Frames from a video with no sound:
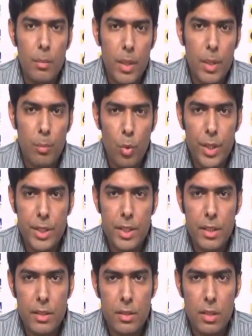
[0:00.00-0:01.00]
but more
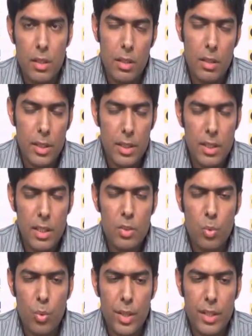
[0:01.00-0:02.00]
easier uh,
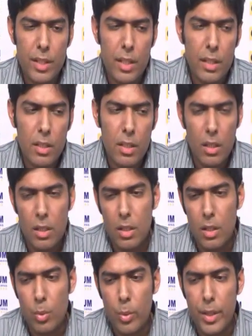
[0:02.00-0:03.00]
easily scoring than
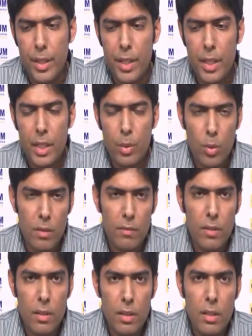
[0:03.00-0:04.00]
uh,
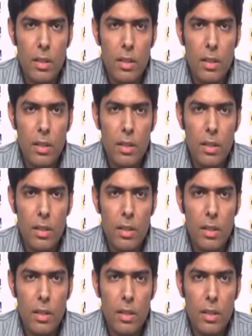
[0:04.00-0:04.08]
2012